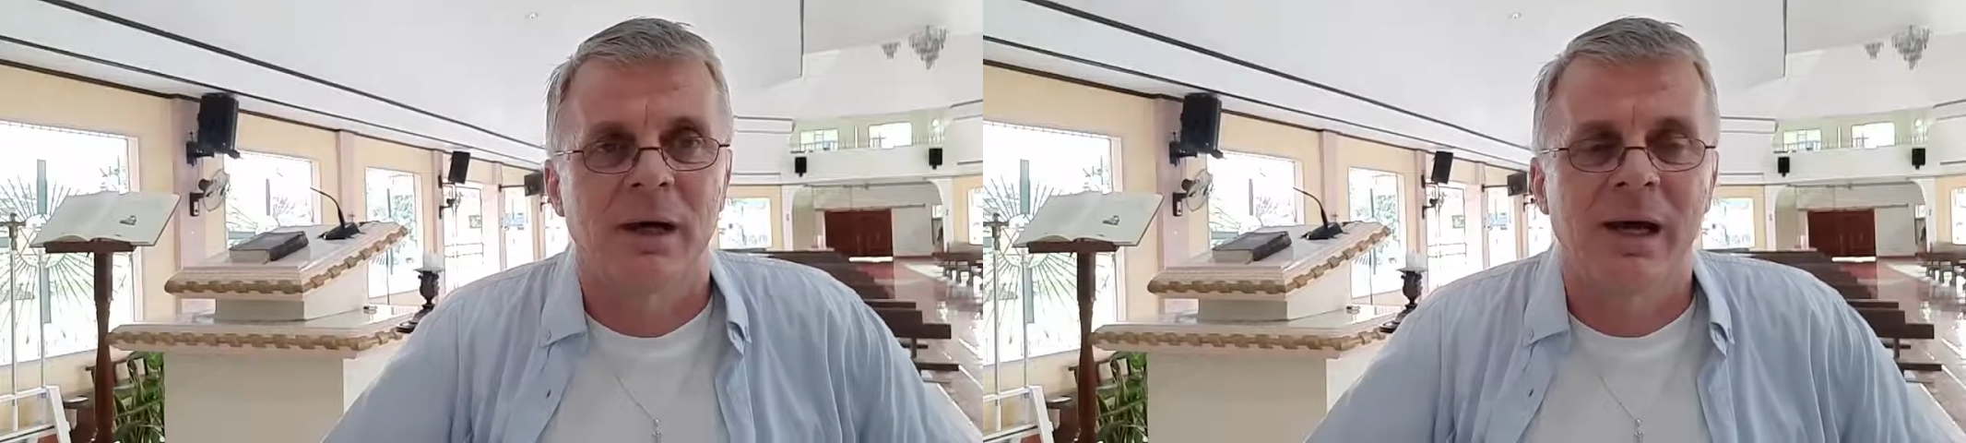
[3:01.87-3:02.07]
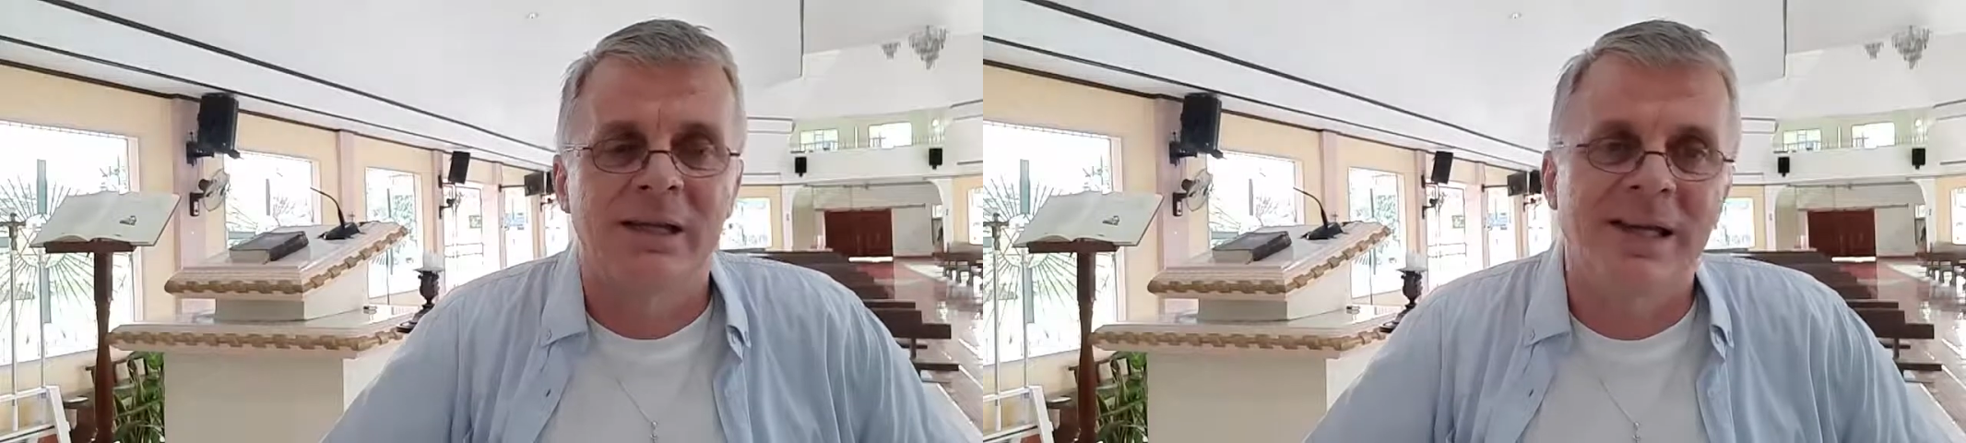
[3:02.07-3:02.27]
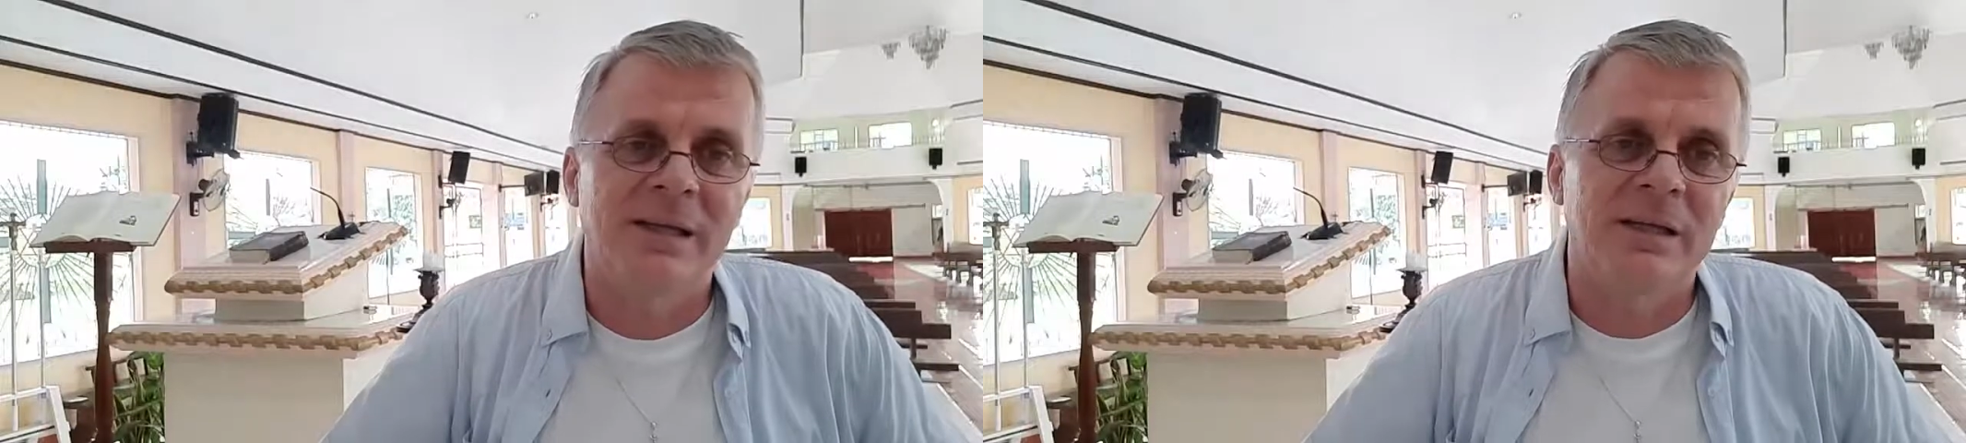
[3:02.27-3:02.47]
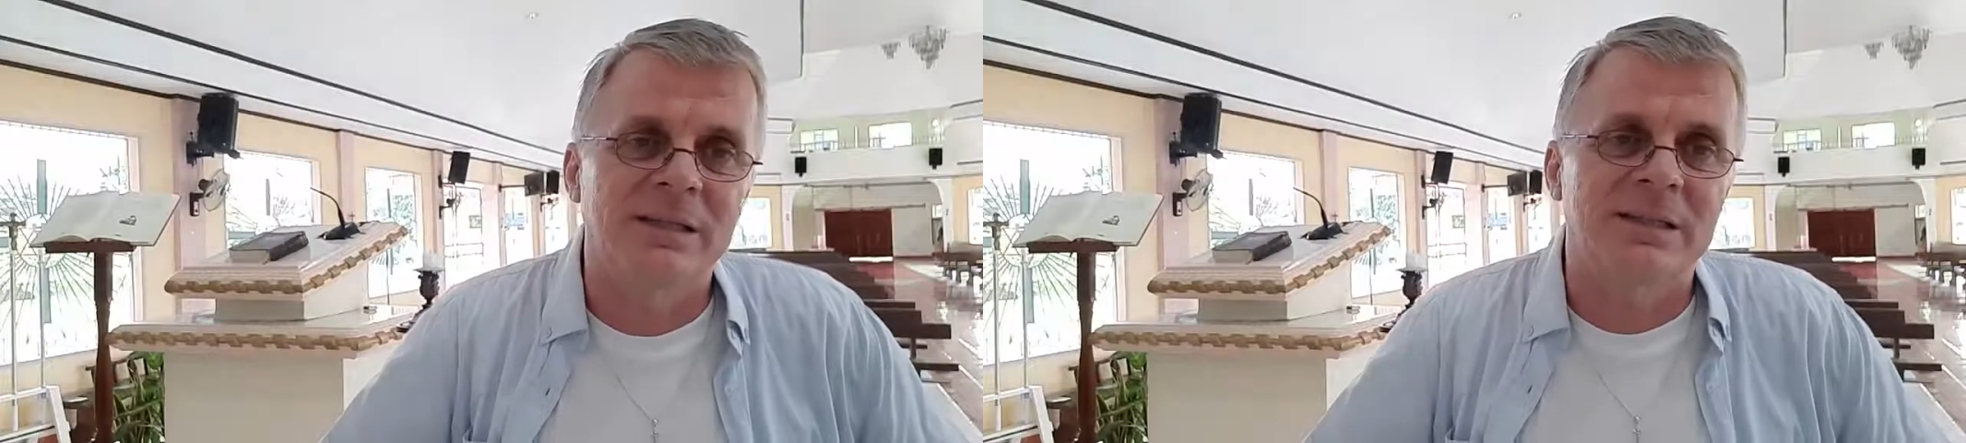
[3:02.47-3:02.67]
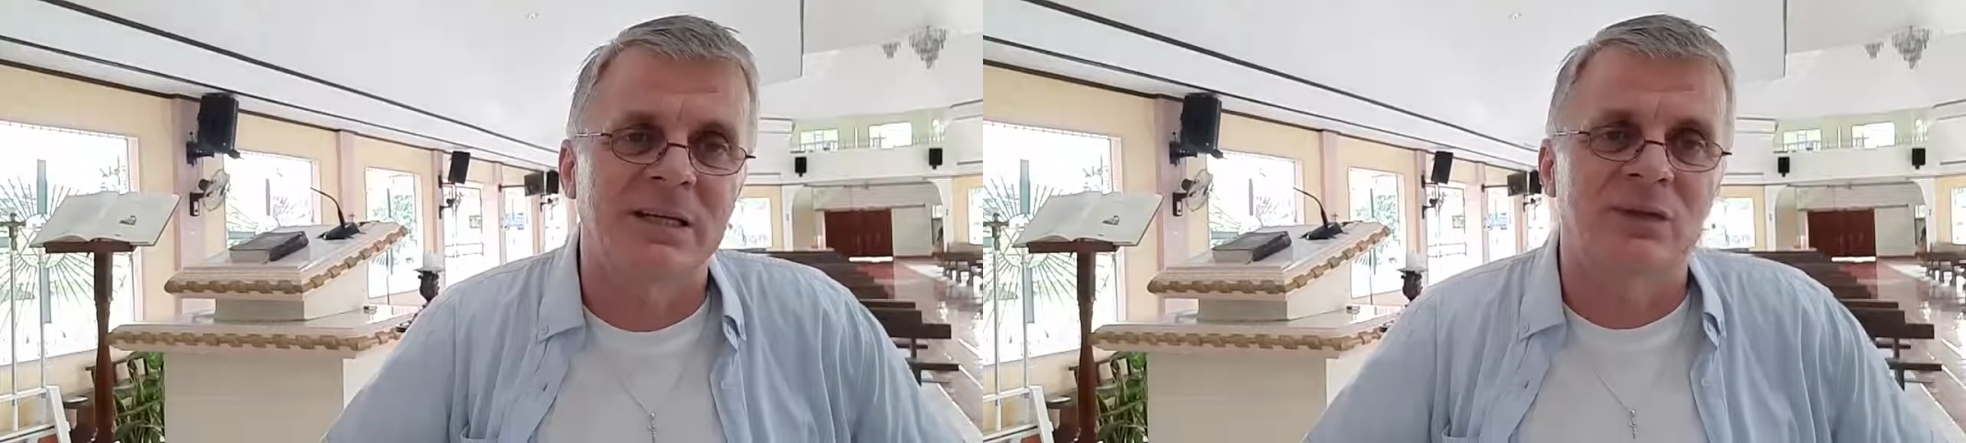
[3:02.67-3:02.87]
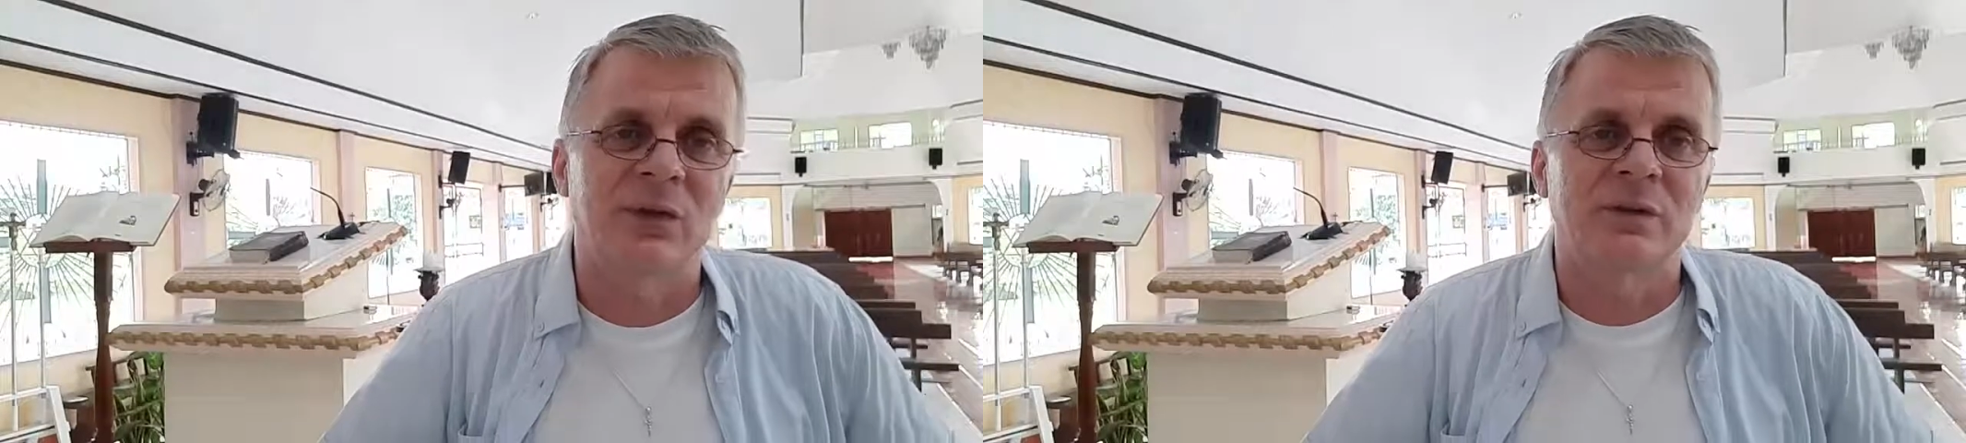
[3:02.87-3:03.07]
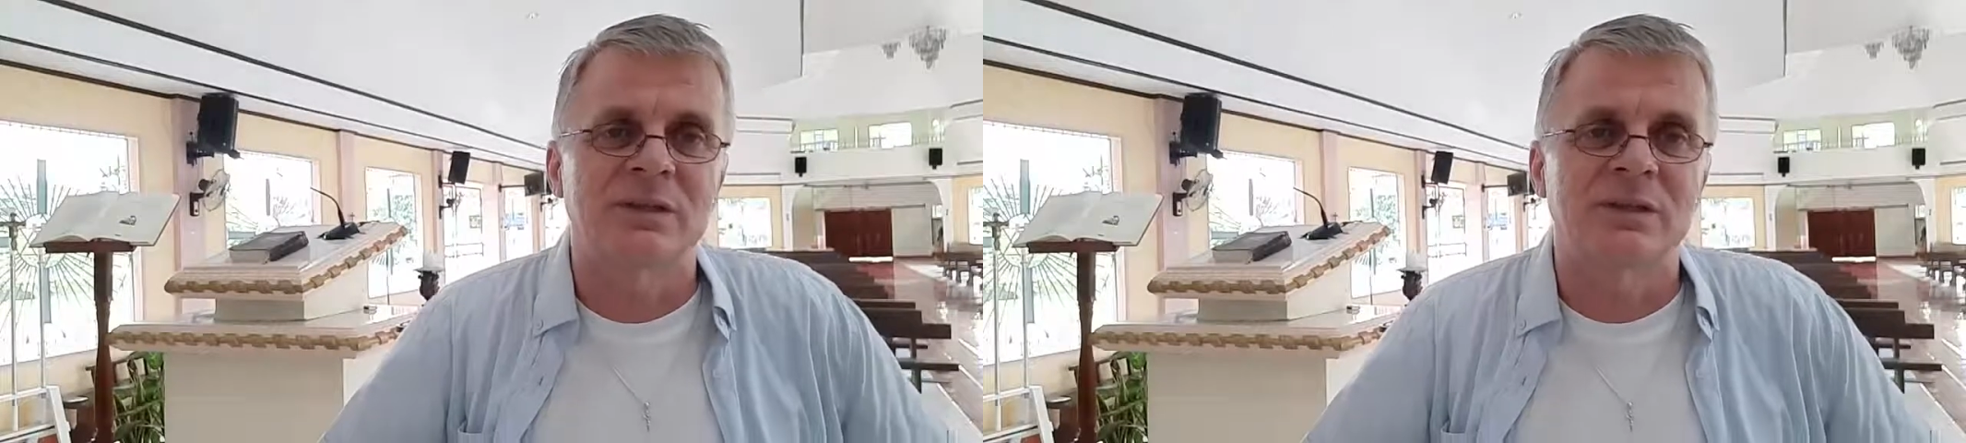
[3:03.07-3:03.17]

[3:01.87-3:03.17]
And then St. John